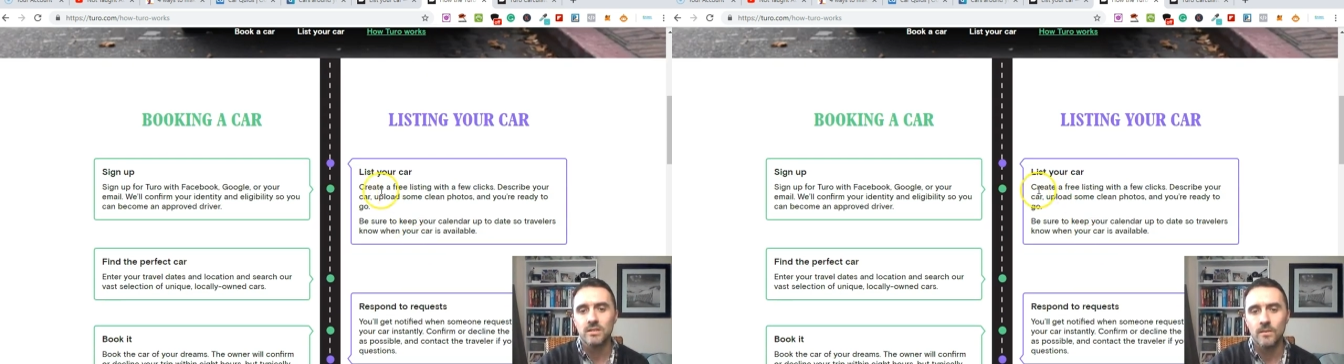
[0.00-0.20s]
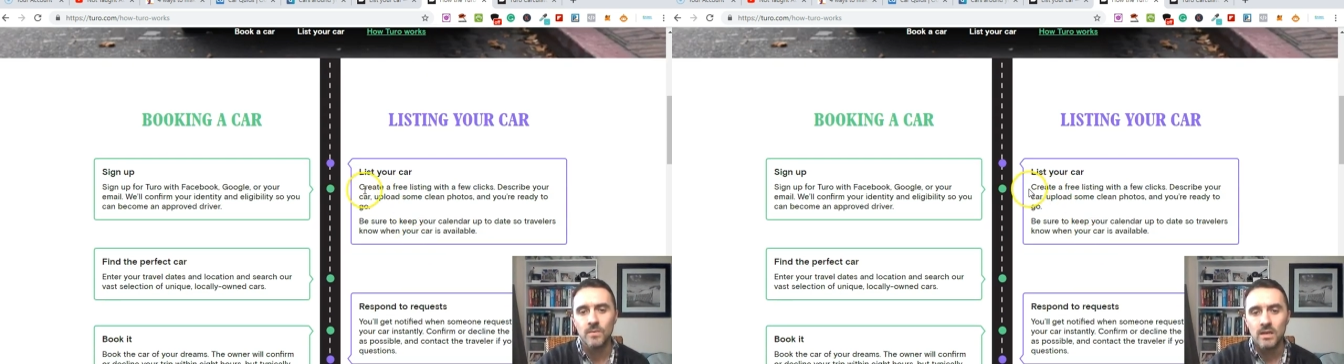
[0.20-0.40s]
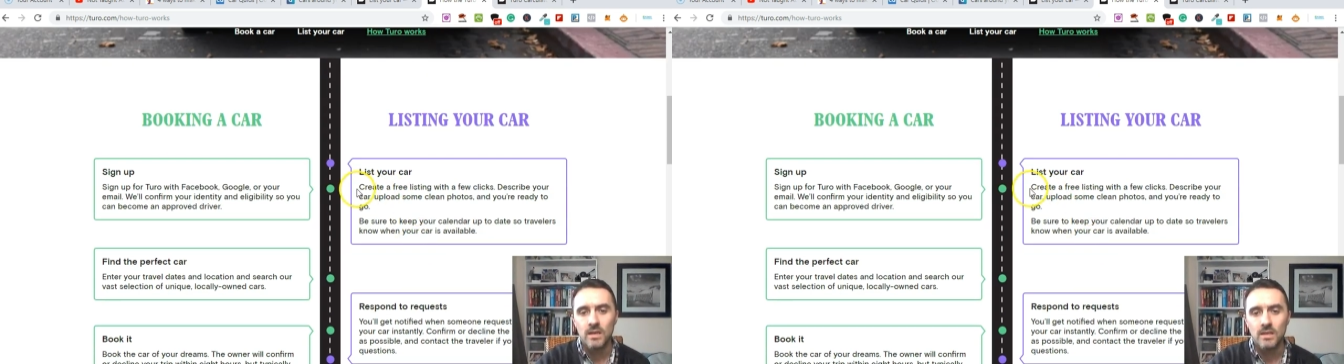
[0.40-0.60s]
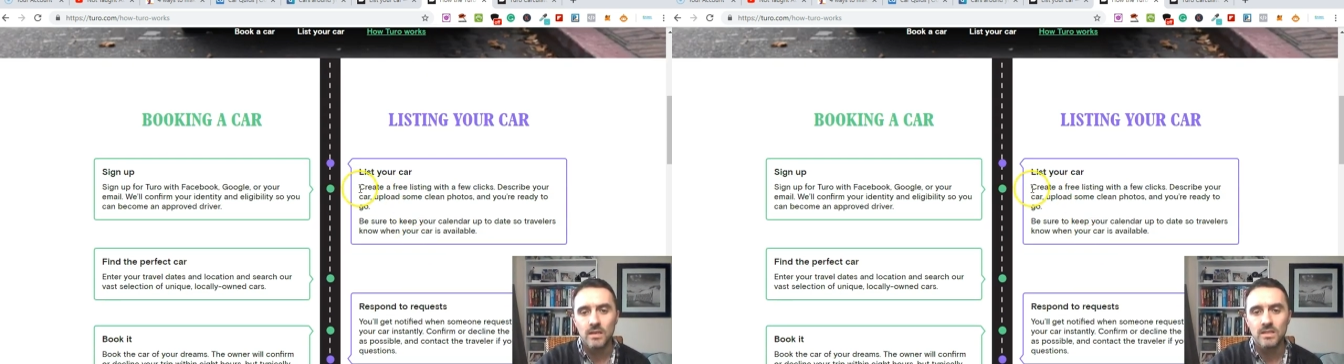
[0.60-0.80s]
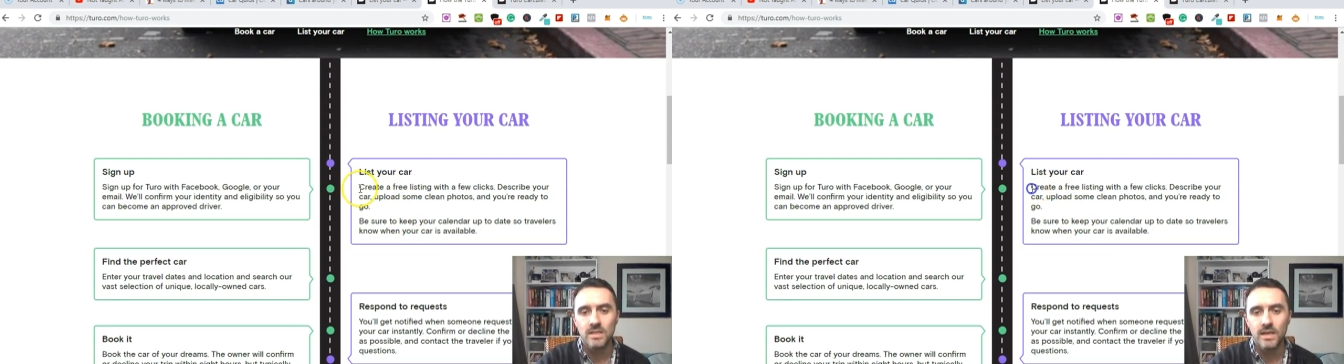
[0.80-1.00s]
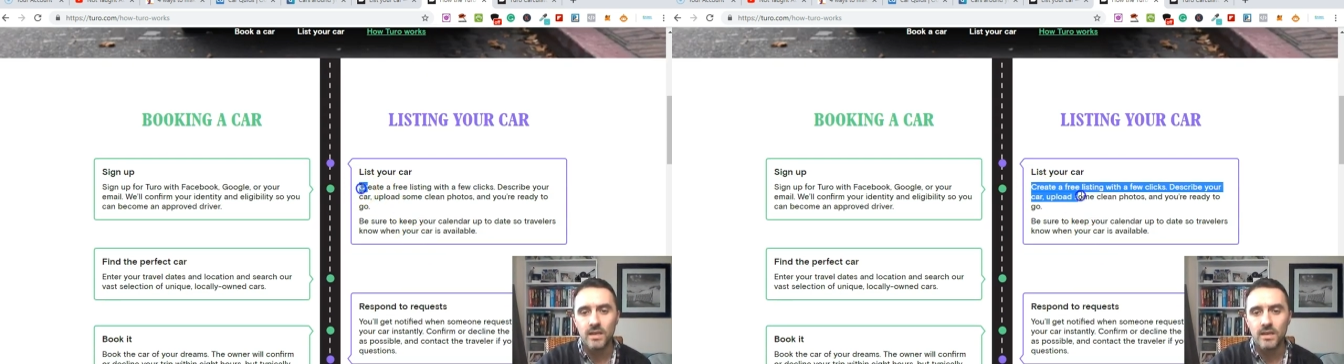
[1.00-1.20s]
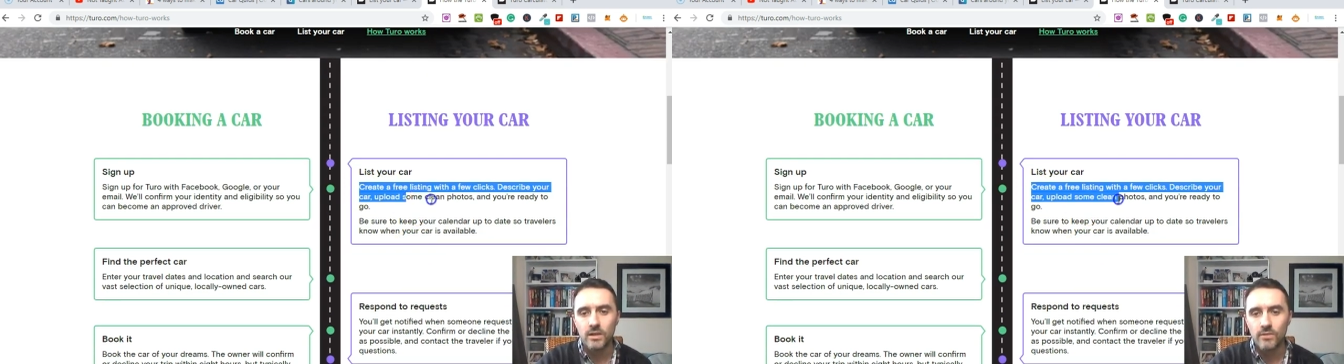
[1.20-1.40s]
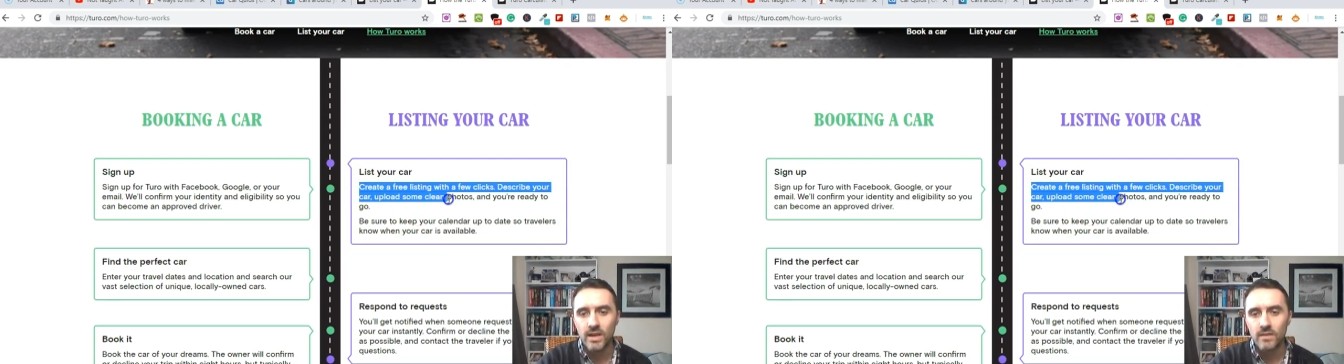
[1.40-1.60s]
So you can see here,
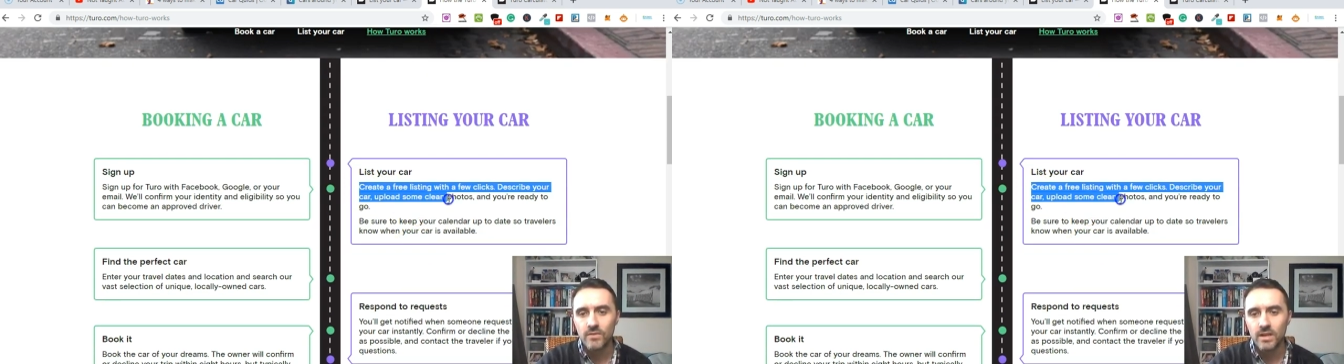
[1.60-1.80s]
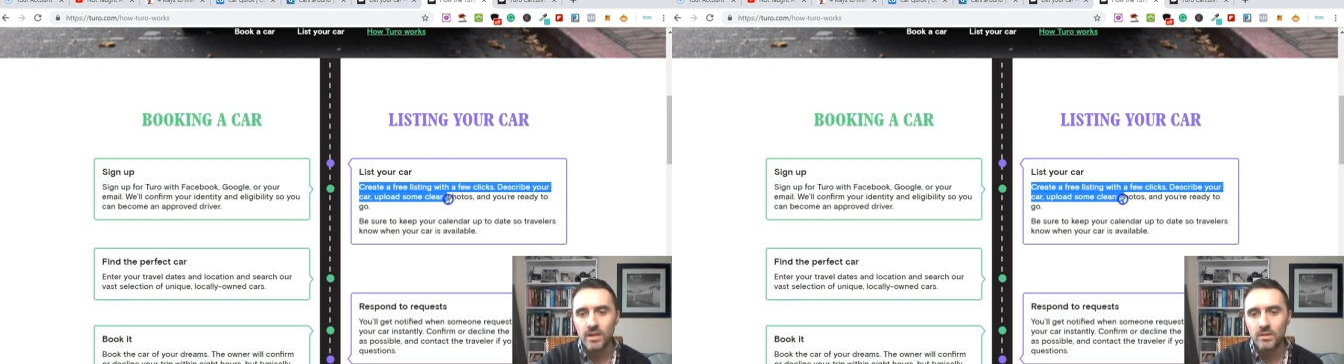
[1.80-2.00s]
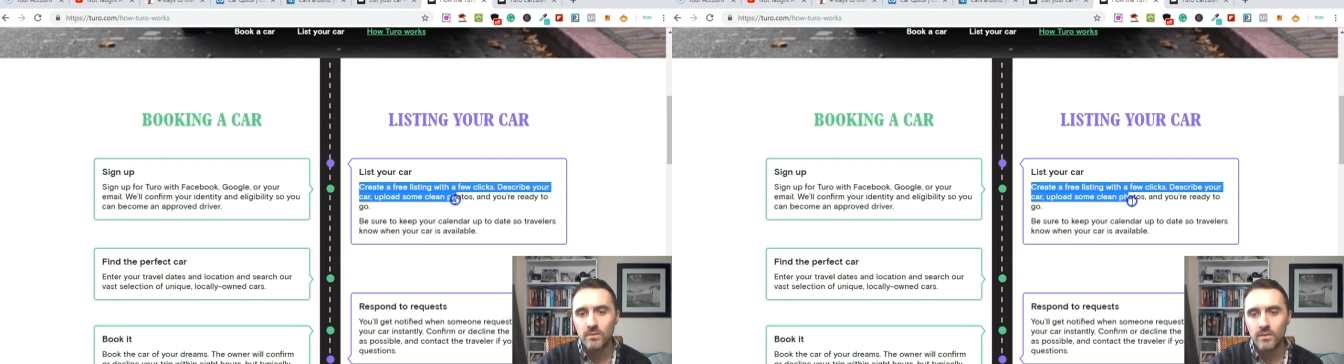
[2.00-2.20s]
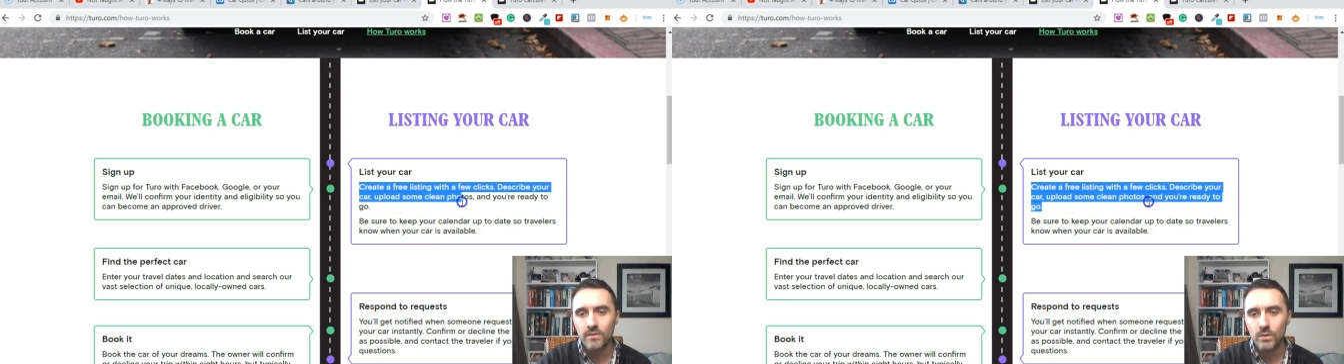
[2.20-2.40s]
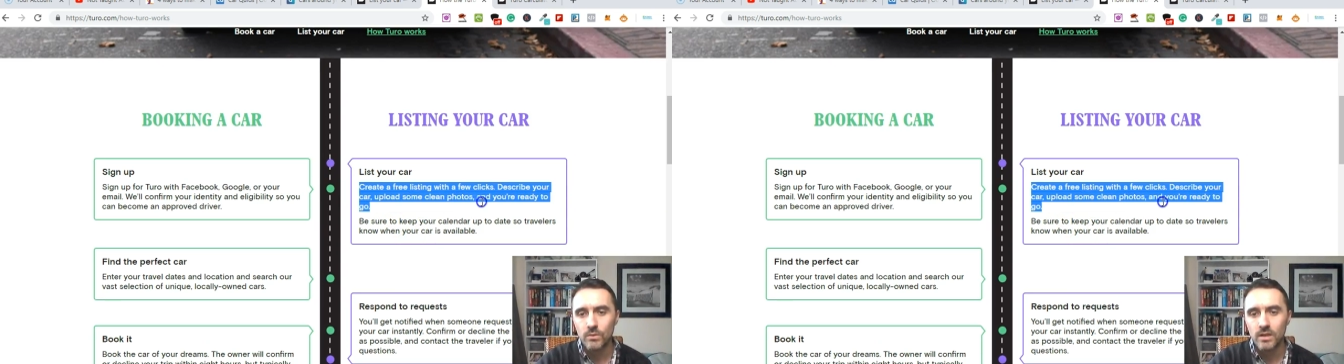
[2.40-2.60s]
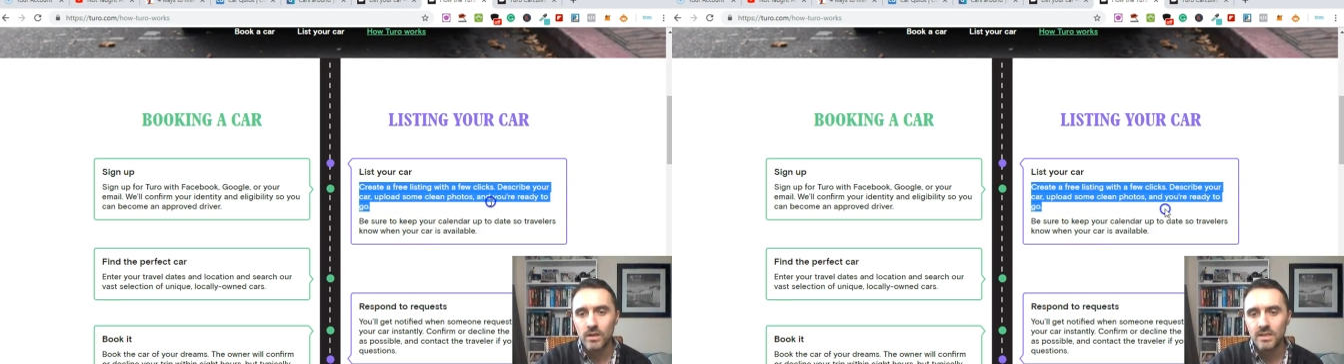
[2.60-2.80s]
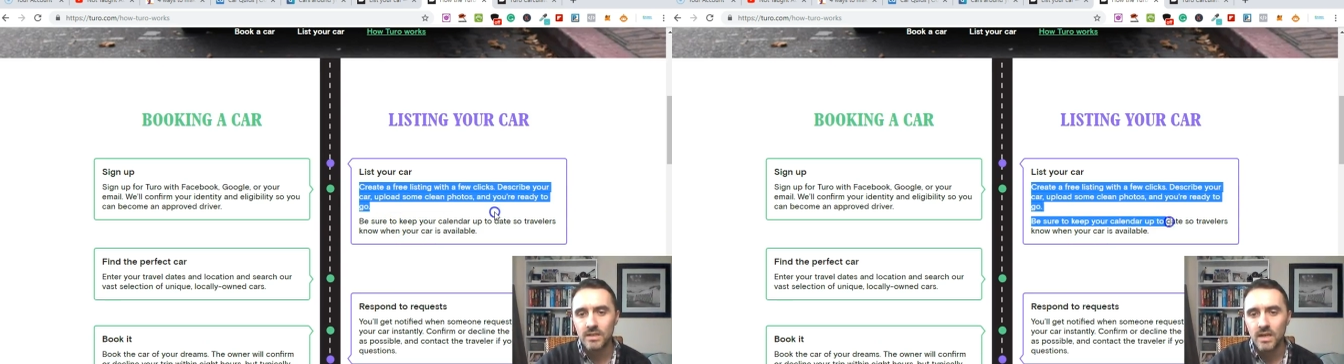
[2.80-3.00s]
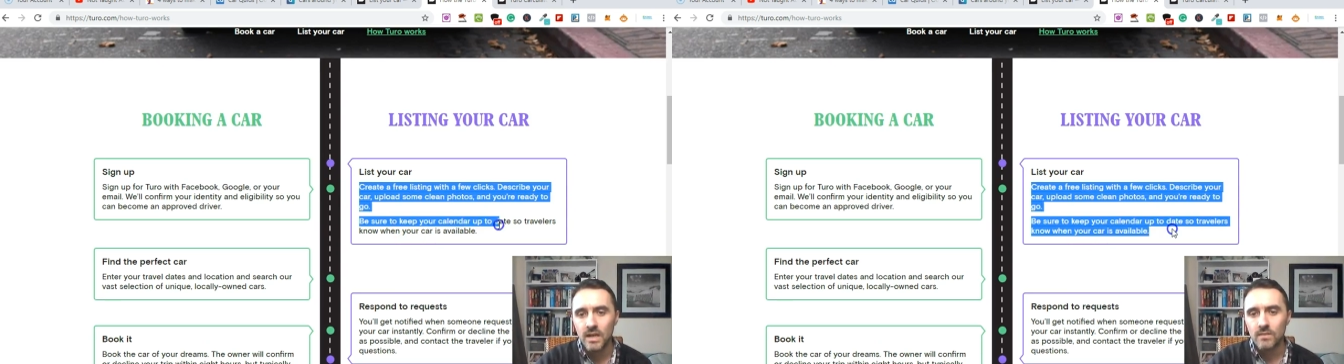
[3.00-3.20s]
create a free listing with a few clicks.